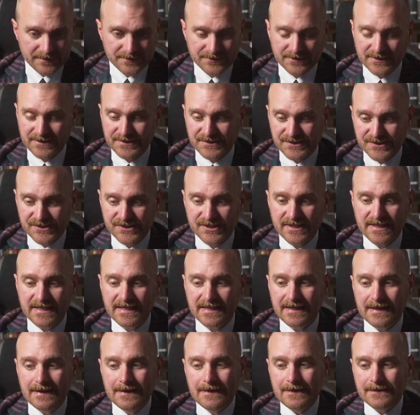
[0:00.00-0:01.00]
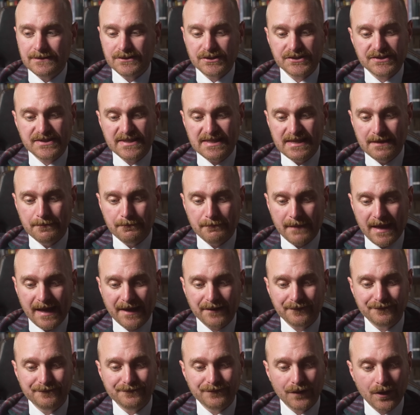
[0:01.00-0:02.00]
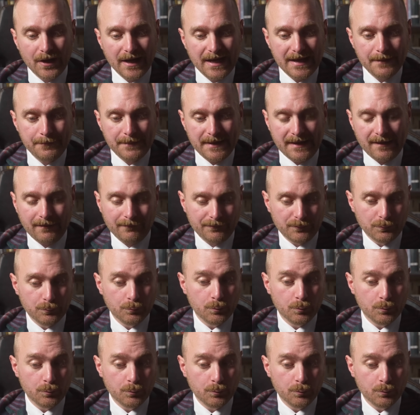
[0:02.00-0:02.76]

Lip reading: So you can see just the amount of firepower that